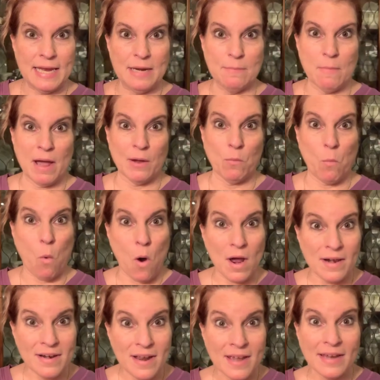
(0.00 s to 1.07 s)
in my
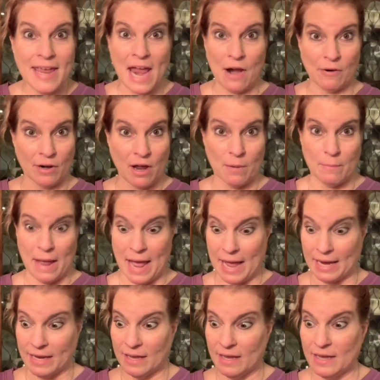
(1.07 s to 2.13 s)
one carry-on
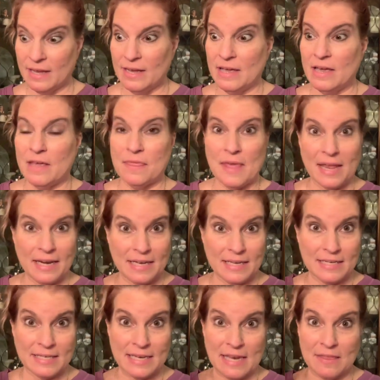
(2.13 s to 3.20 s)
bag that
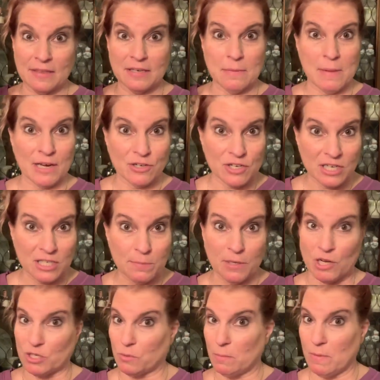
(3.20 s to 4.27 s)
is in the dimensions,
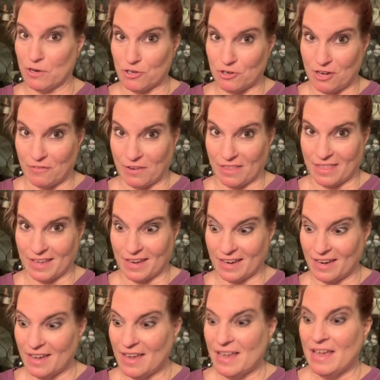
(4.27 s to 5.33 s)
because we measured
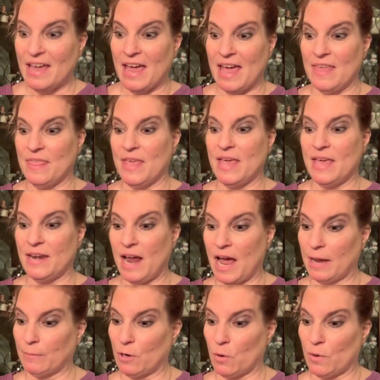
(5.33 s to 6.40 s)
everything. And then
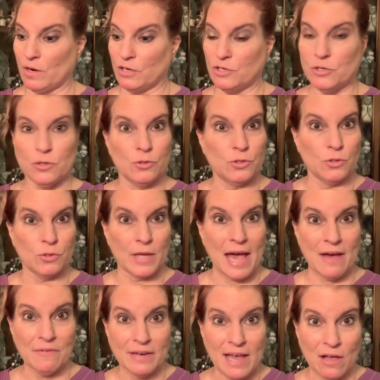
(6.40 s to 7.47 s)
I'm going to do the
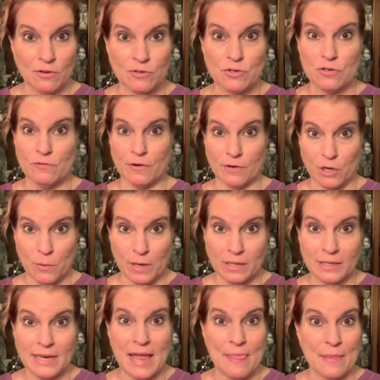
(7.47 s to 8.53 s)
advent calendars very
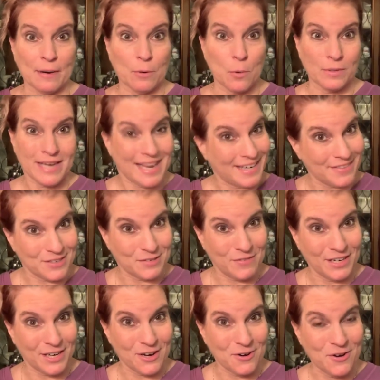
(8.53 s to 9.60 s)
quickly, and then I'm going to edit this
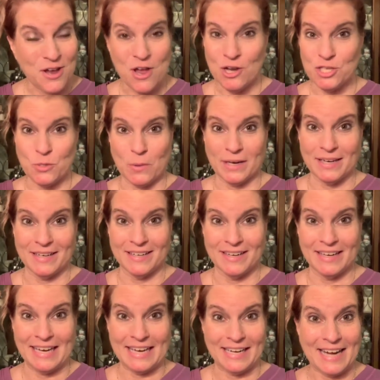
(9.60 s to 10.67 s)
video so I
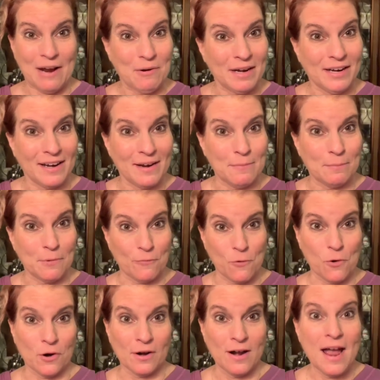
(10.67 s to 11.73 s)
can get it out
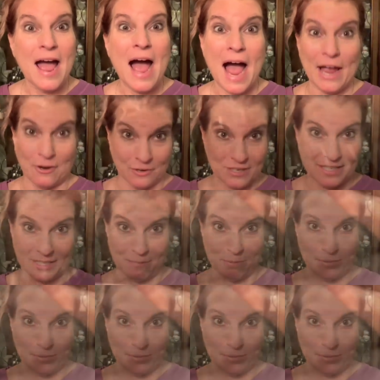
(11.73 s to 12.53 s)
before I go to sleep. This